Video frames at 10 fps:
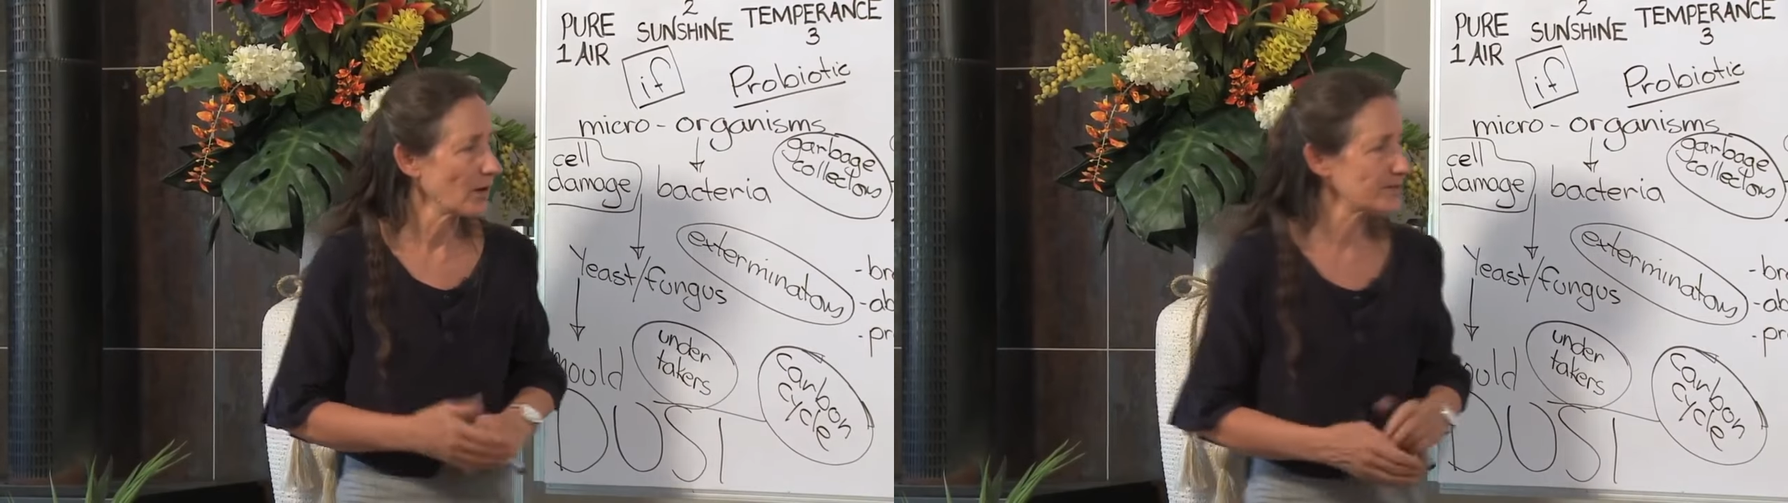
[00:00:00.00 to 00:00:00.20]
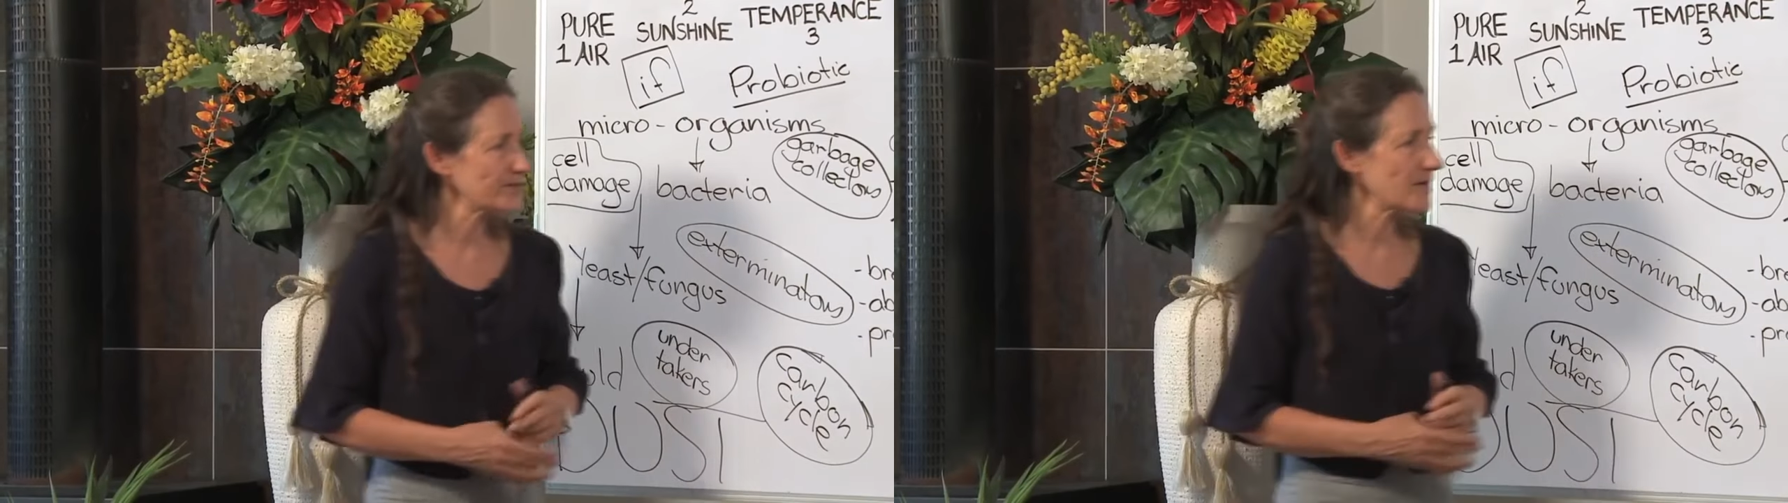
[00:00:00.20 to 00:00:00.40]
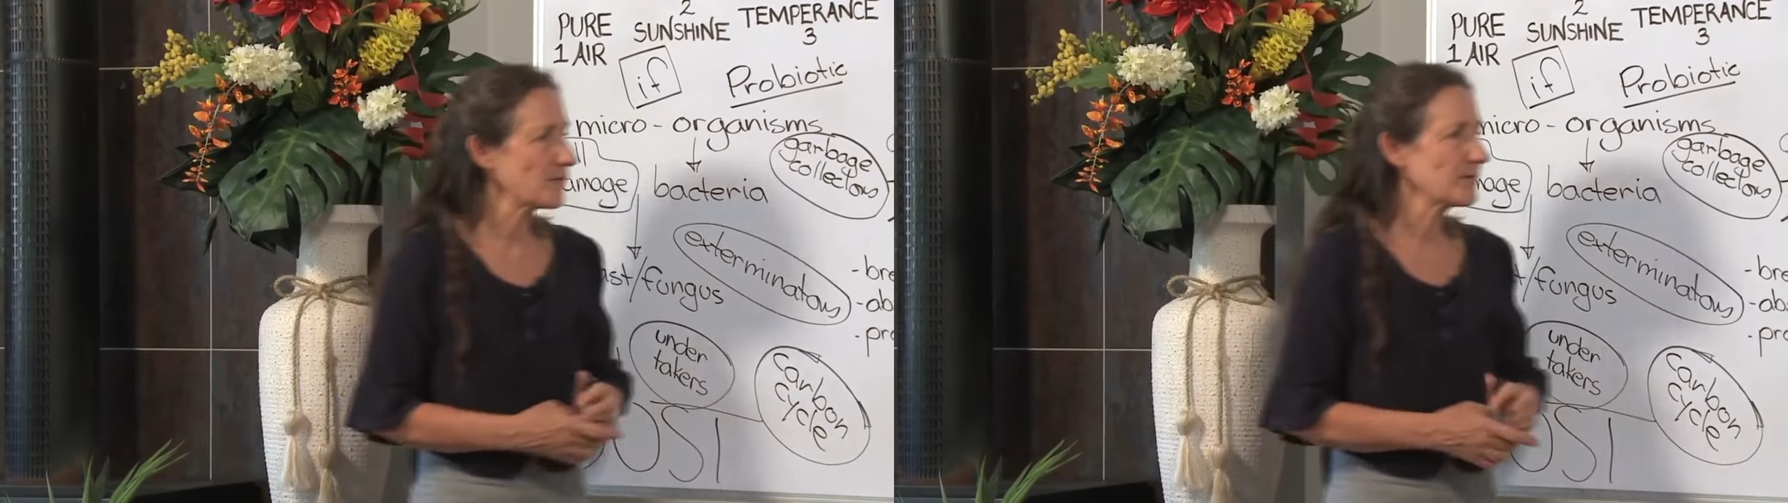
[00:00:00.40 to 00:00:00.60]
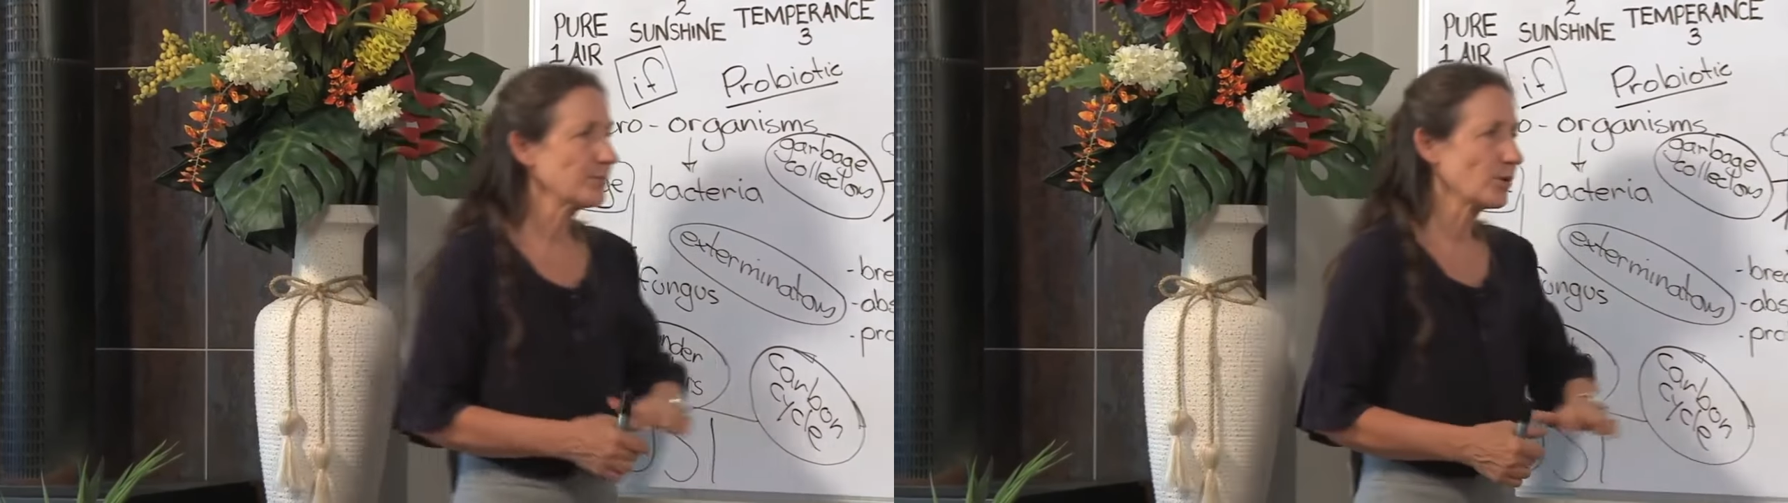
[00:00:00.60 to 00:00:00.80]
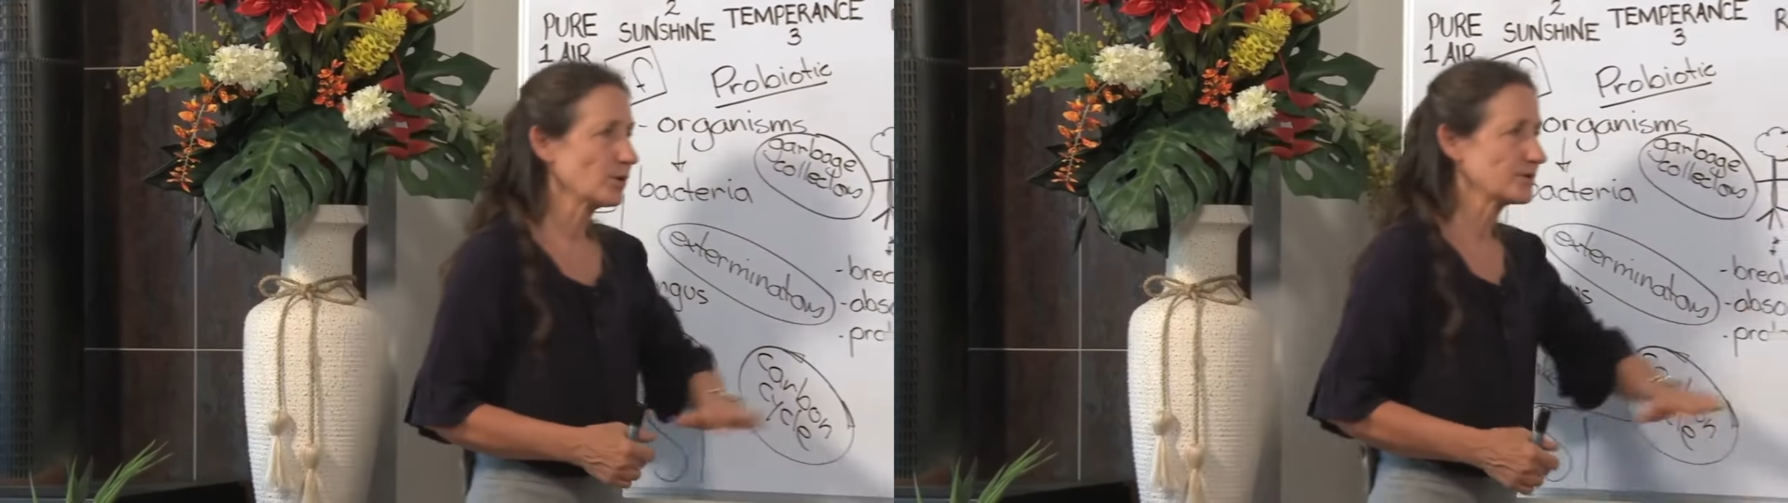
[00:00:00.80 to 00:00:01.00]
Also
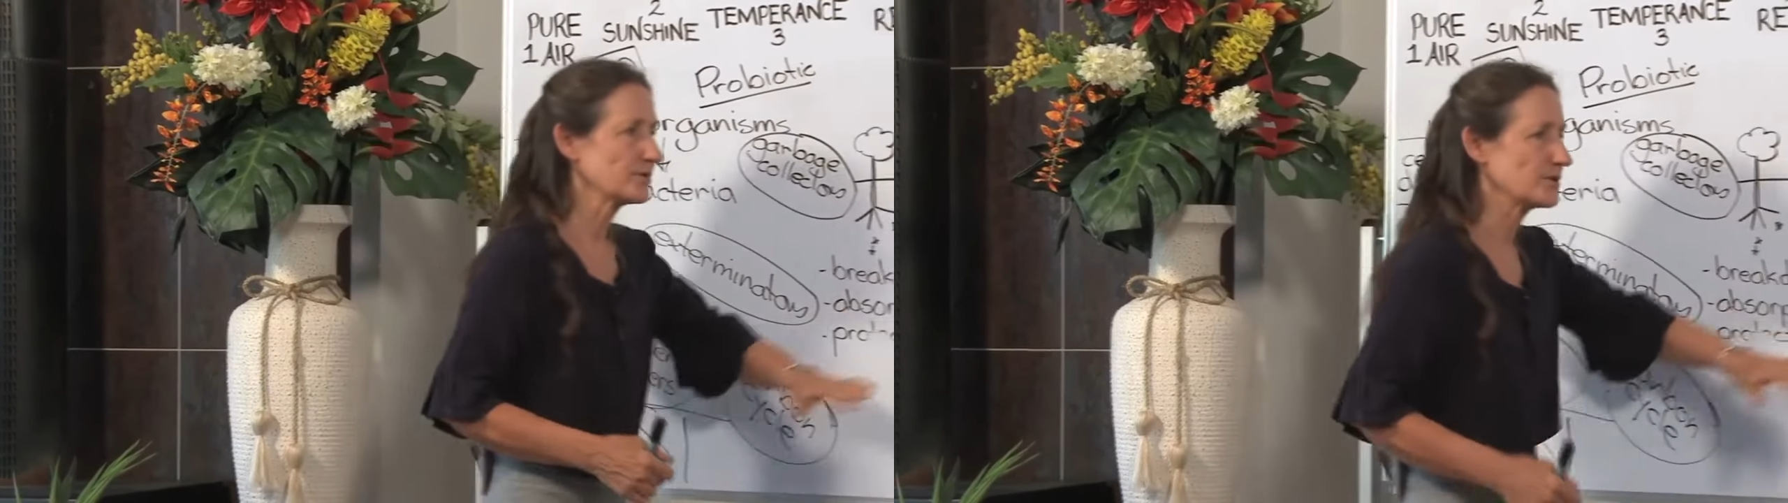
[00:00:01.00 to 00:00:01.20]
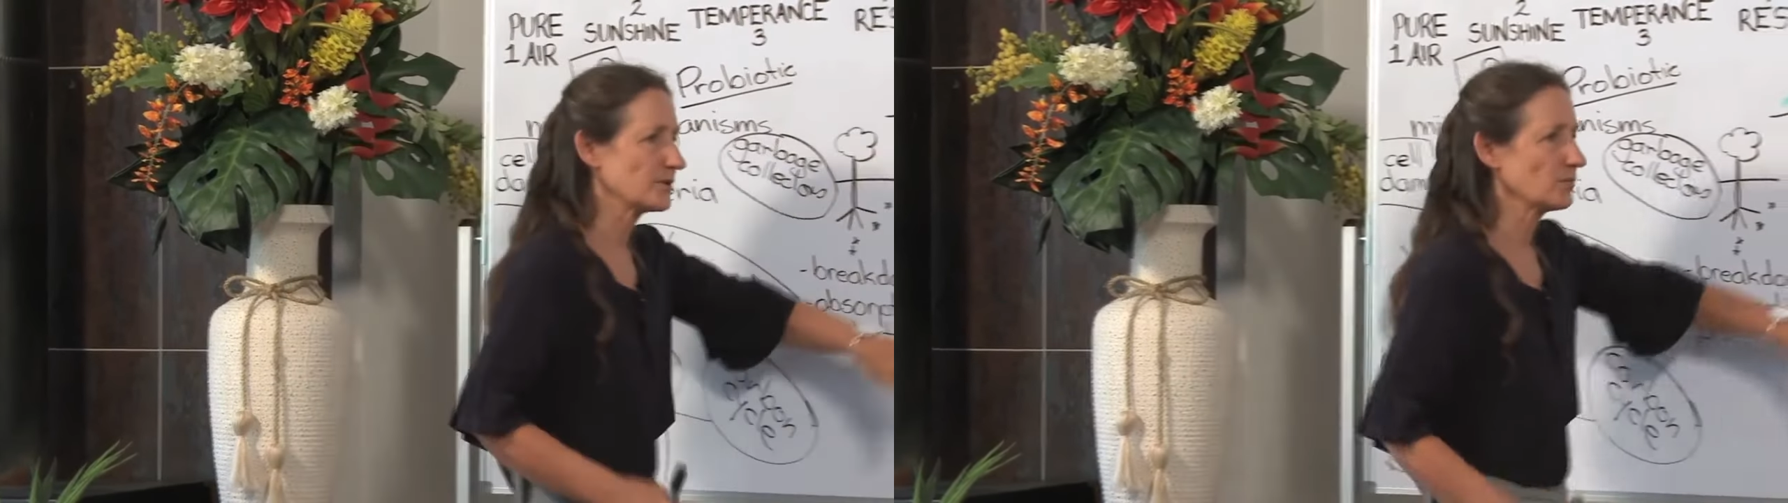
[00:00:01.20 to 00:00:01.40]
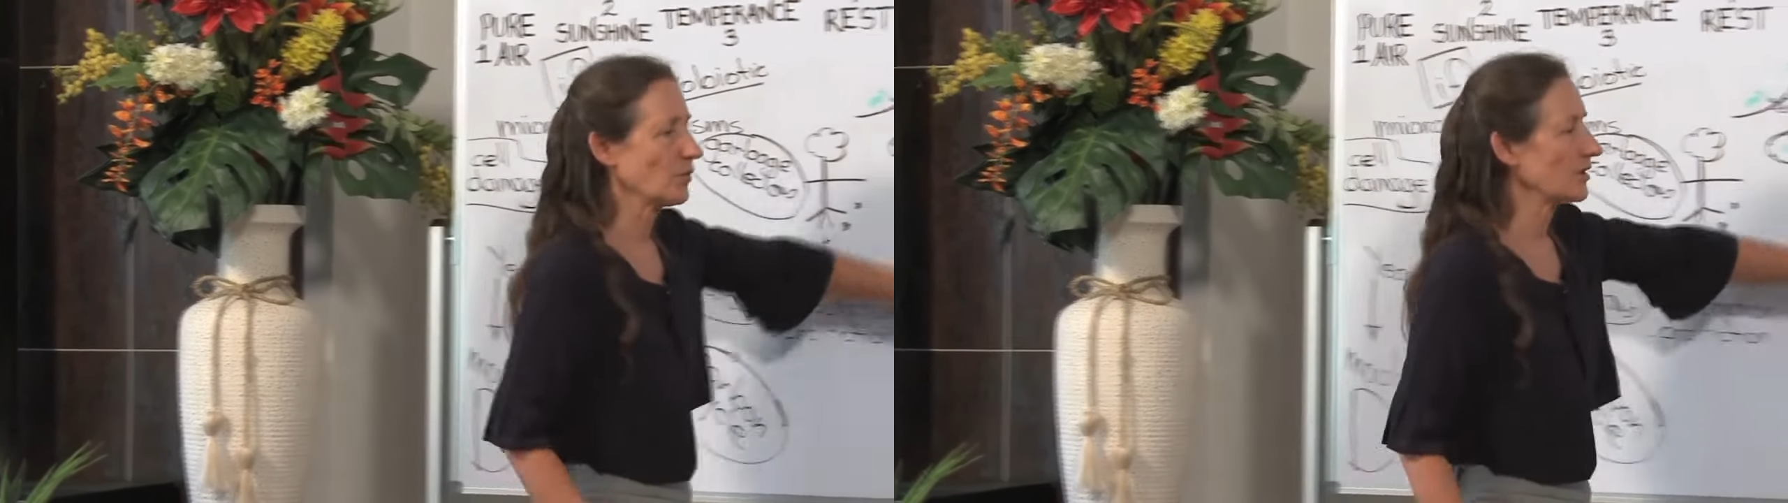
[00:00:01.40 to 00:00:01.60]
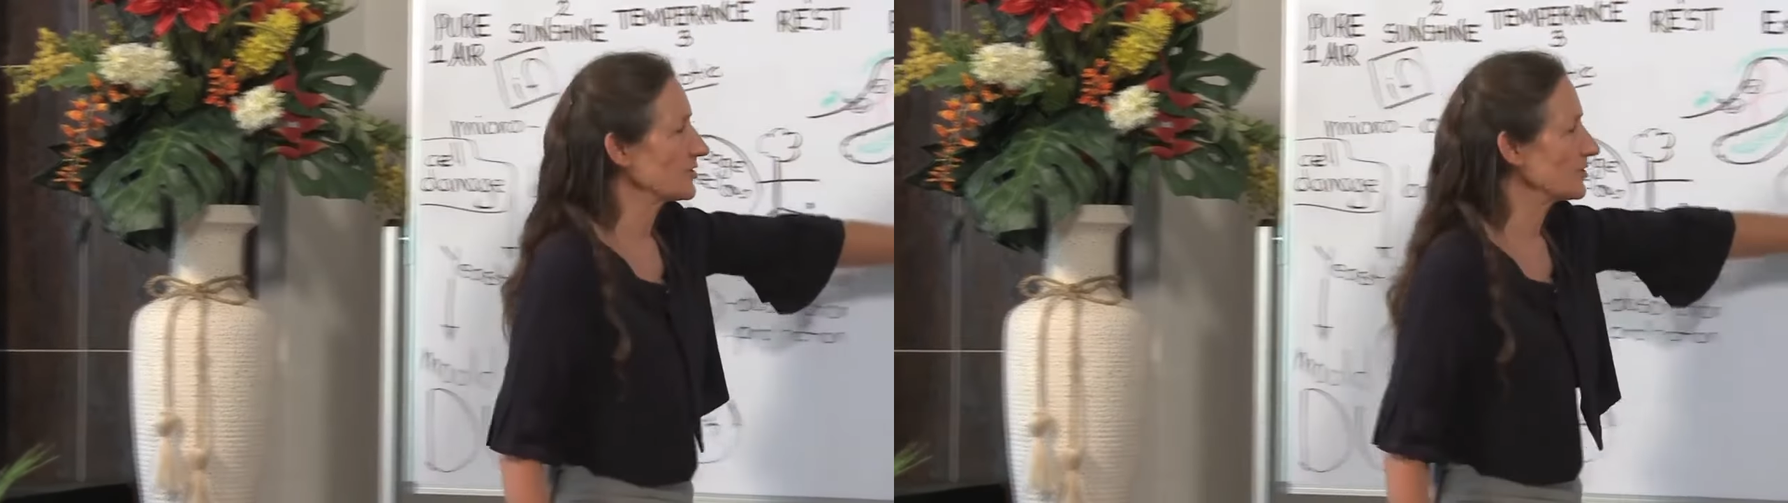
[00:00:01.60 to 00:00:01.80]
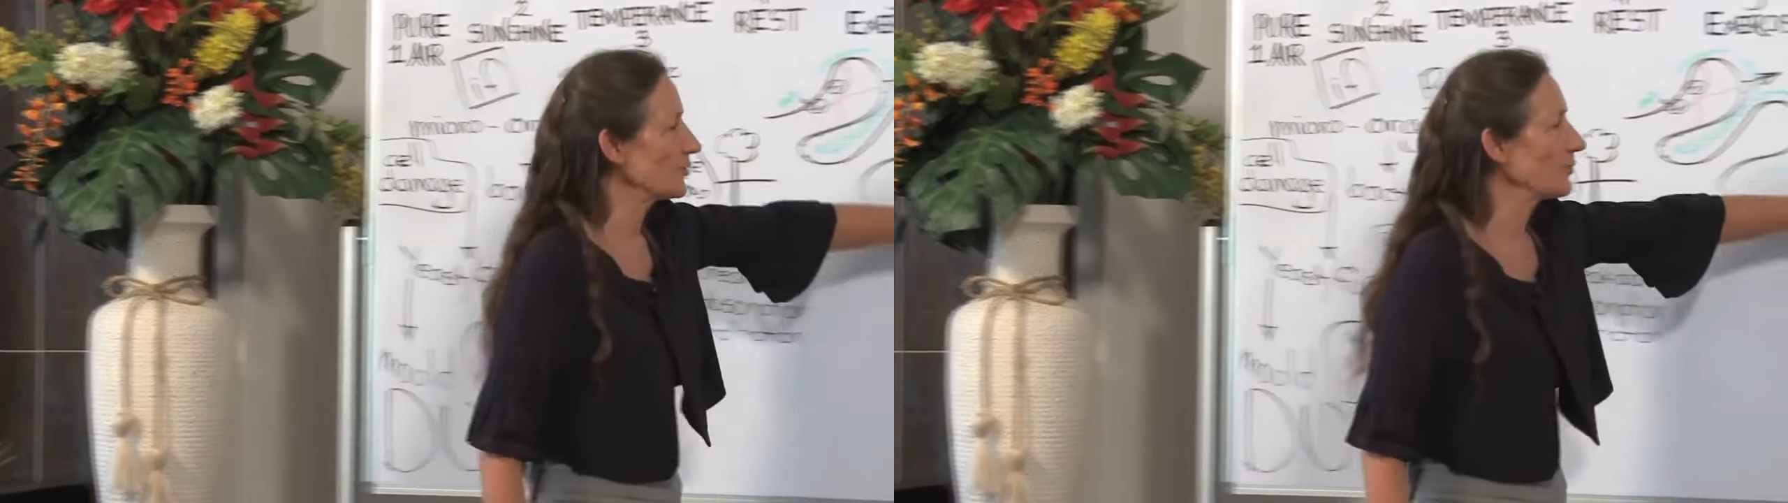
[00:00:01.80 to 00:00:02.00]
important to
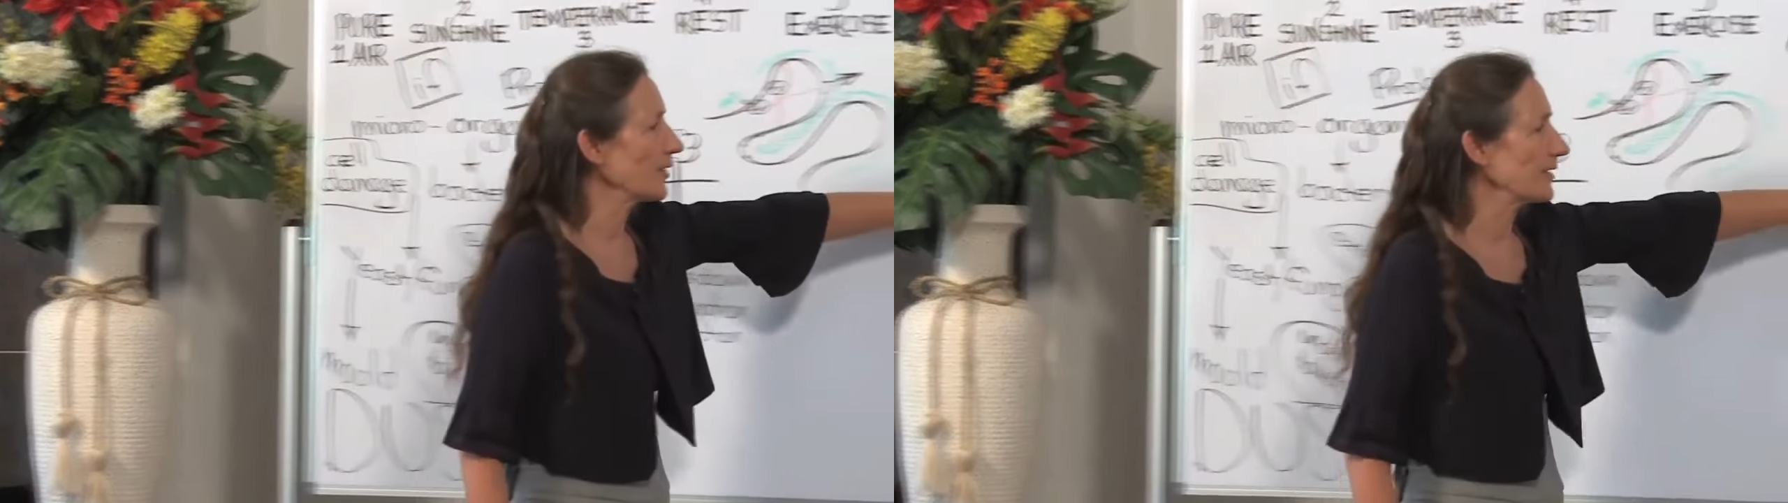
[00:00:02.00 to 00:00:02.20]
wash your